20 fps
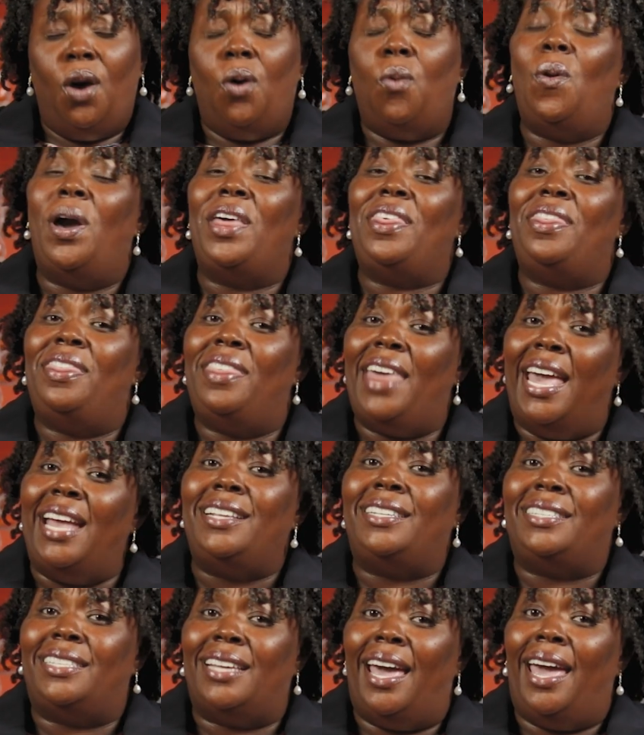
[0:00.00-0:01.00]
What
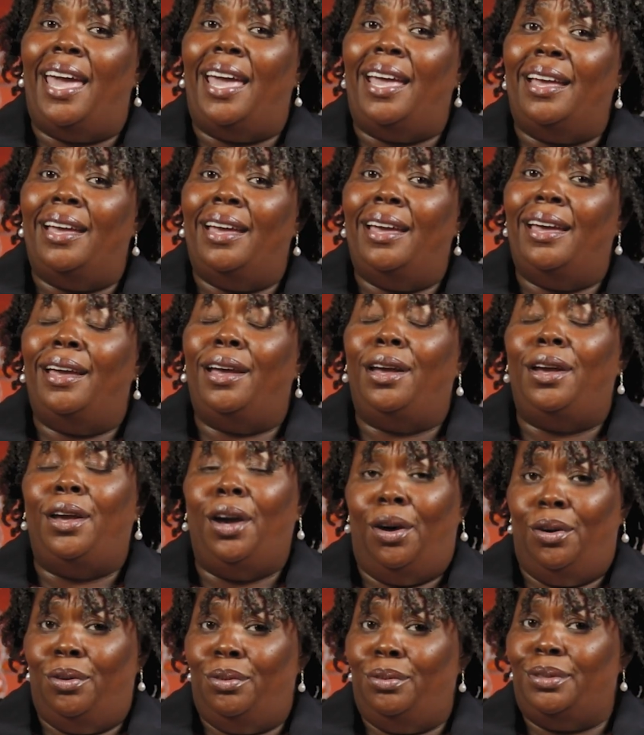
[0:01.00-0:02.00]
they say
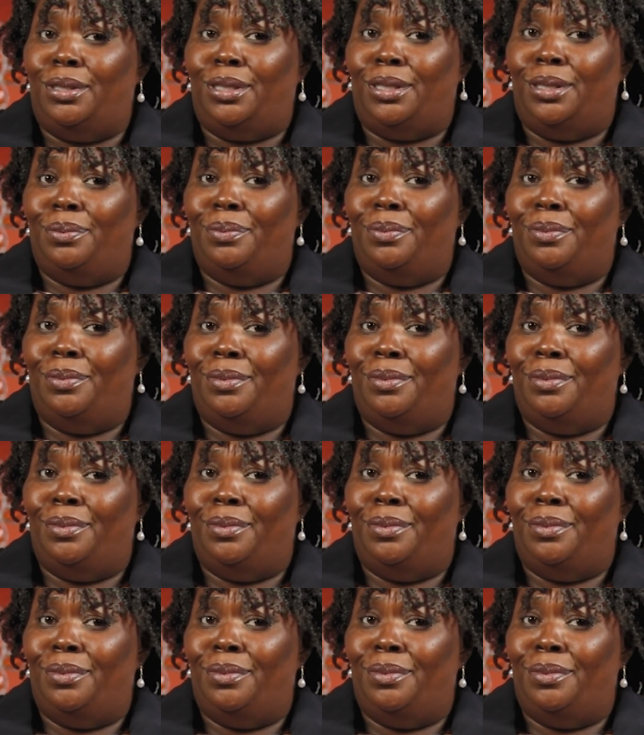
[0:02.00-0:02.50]
goes.